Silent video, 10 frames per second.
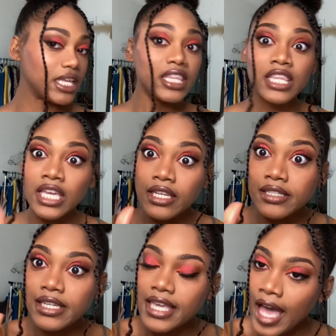And then
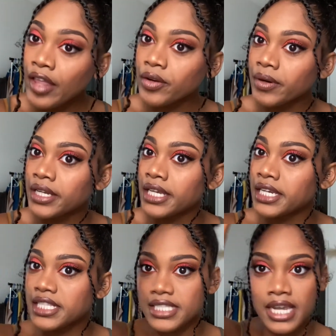to gather it and
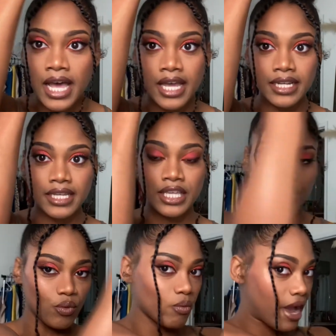it's not in the
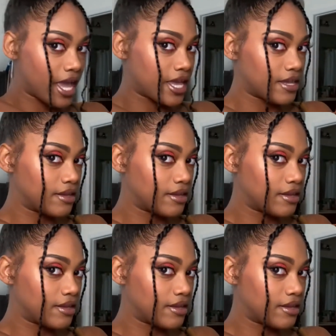right